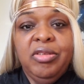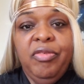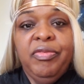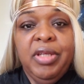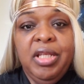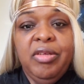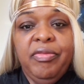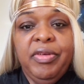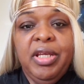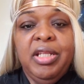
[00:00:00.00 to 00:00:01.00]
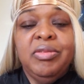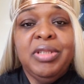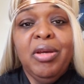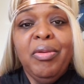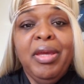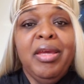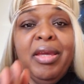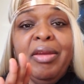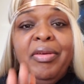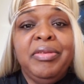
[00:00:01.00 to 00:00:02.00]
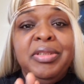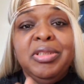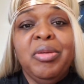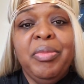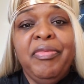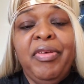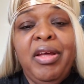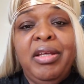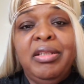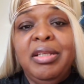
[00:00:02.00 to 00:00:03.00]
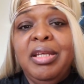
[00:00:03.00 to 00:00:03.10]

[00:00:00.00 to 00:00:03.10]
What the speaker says: And he was like, okay, everything's going to be fine.